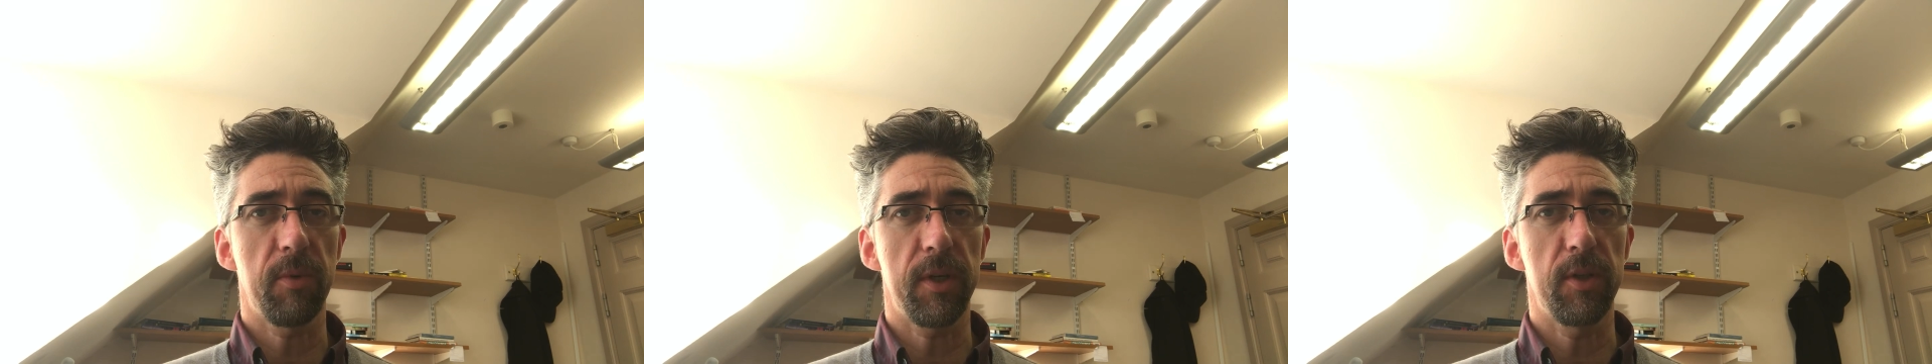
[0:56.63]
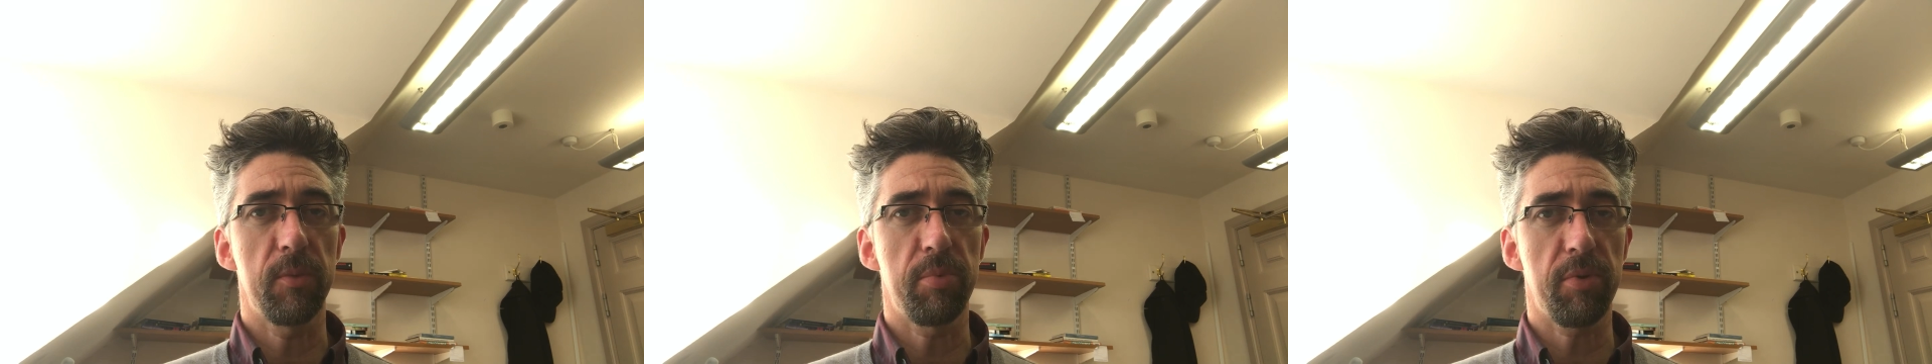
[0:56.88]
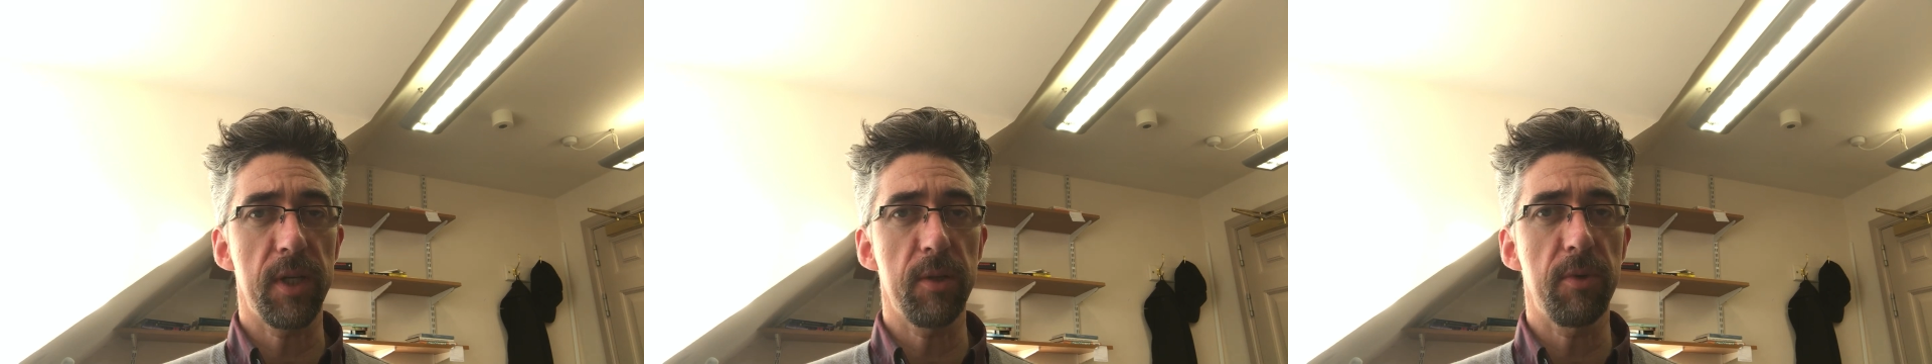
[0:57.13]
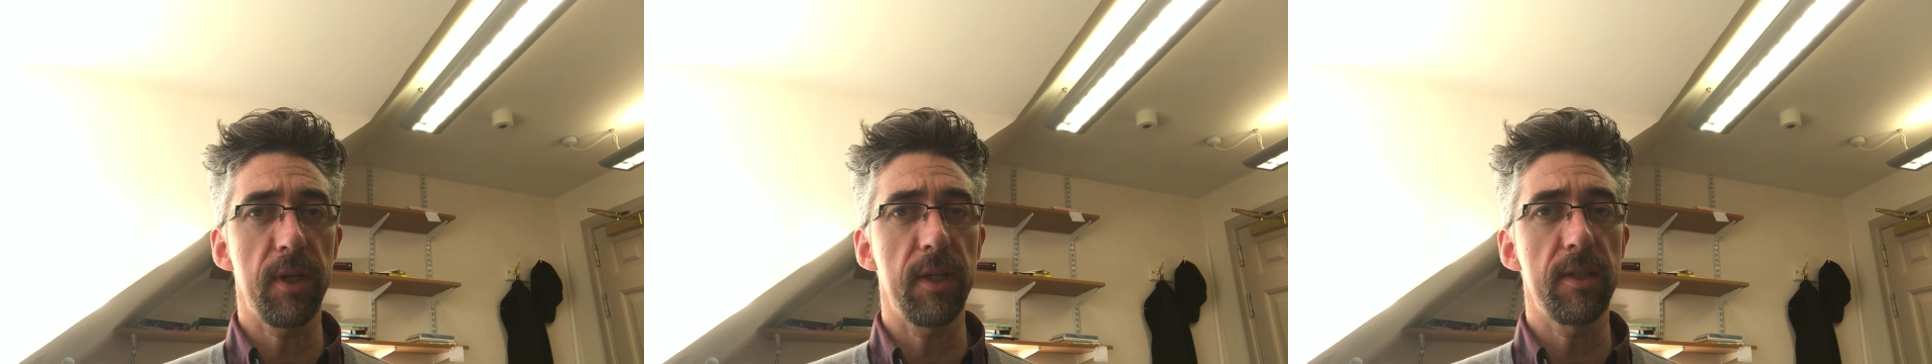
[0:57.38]
where you
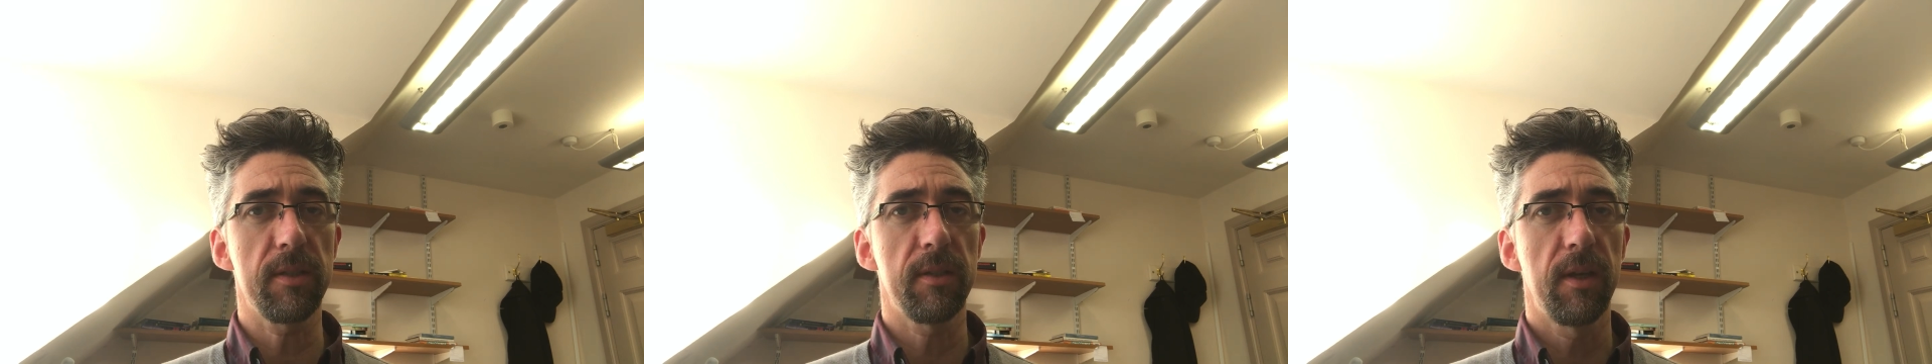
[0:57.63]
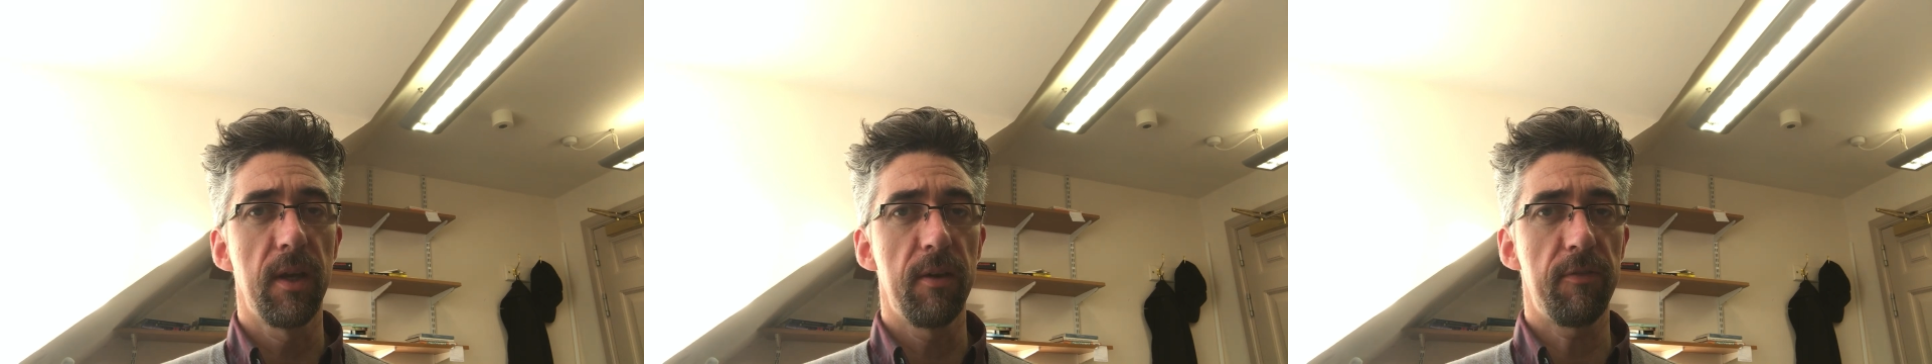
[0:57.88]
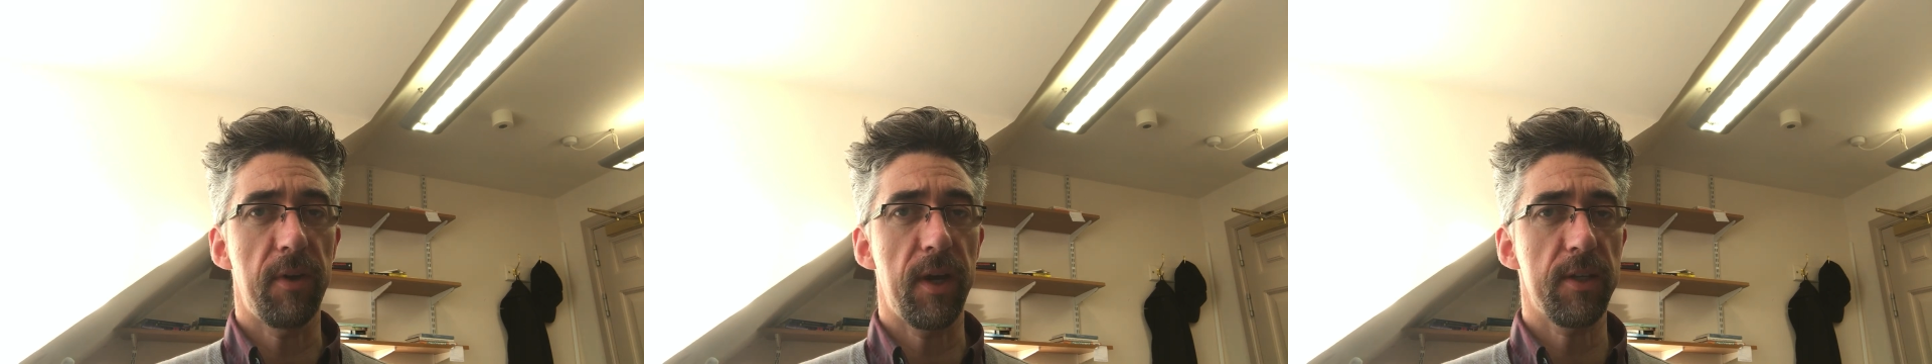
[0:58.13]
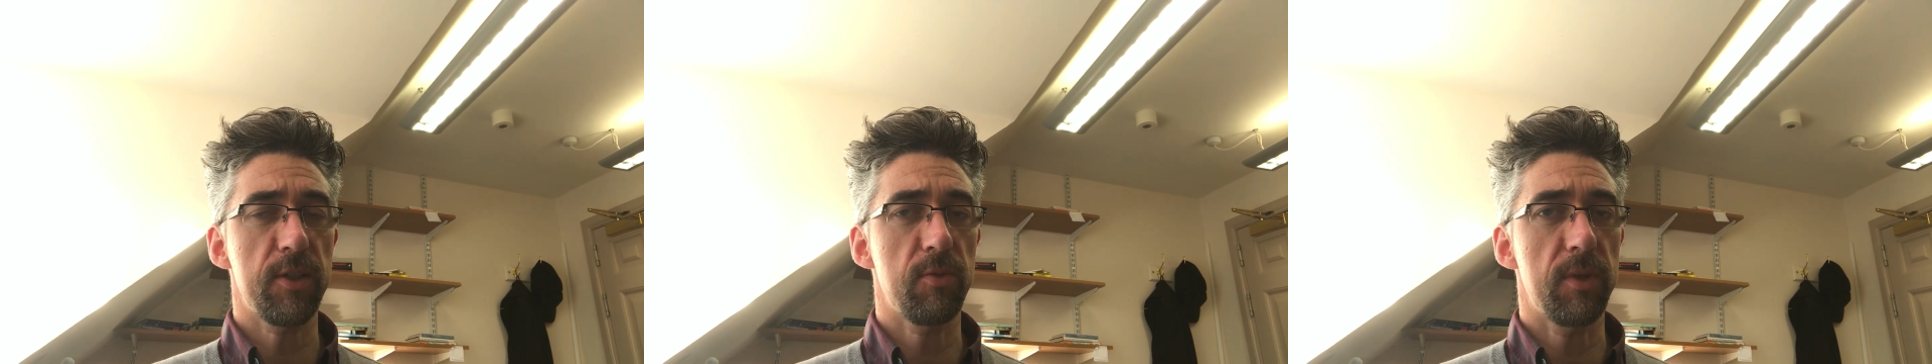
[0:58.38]
pre-read,
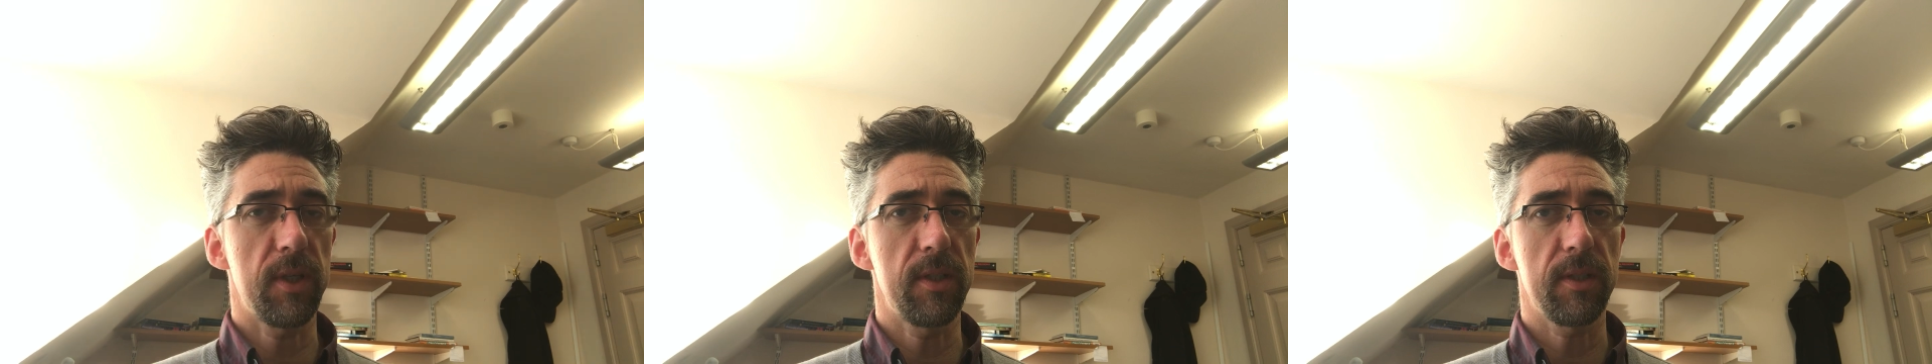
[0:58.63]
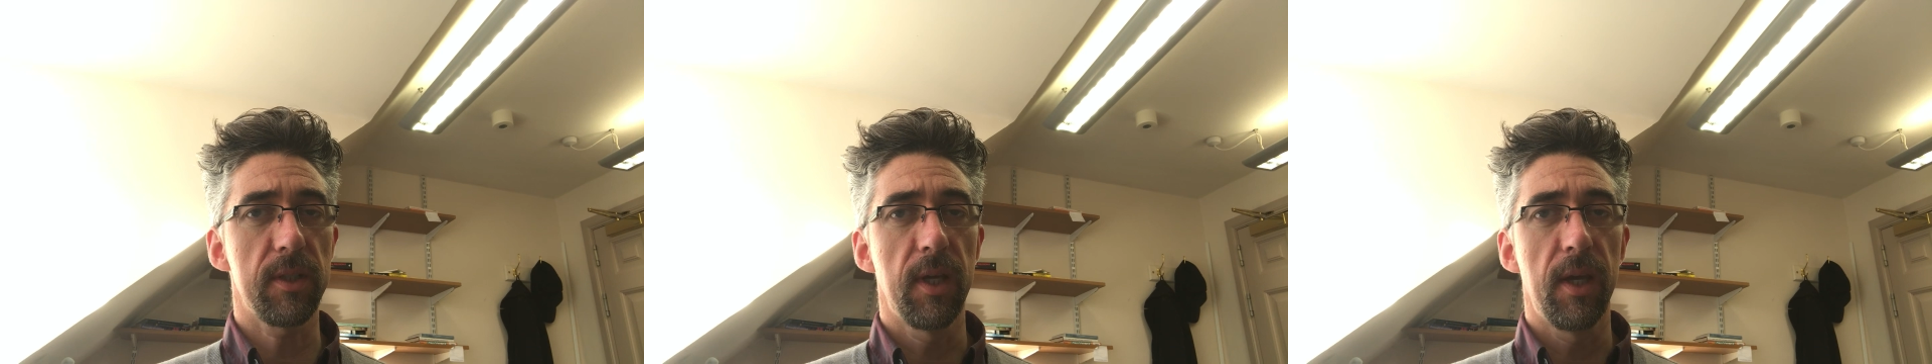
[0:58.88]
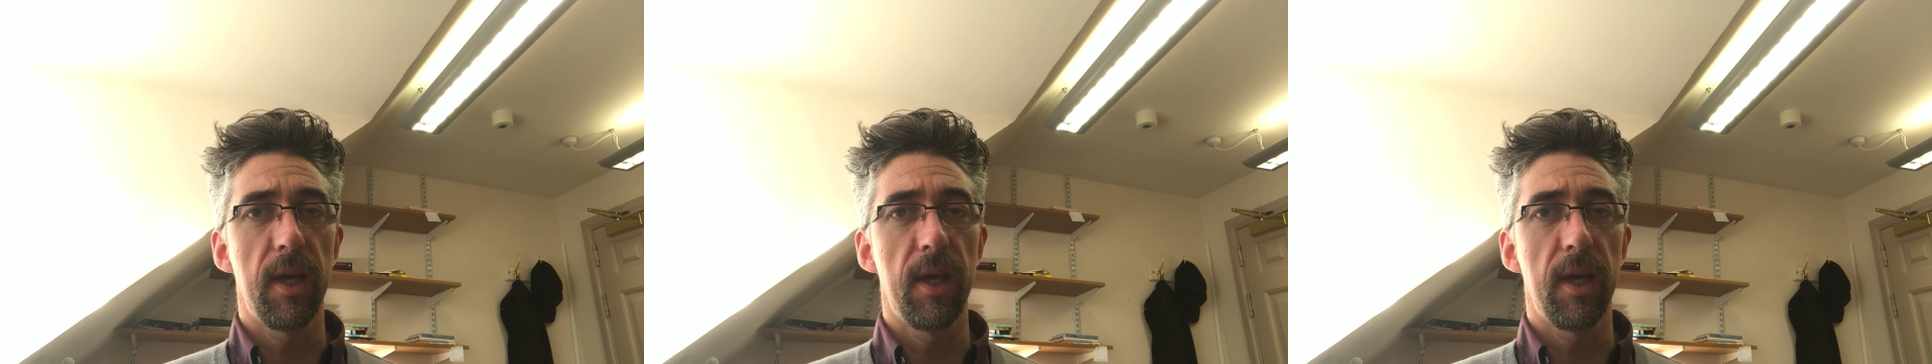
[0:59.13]
fast read,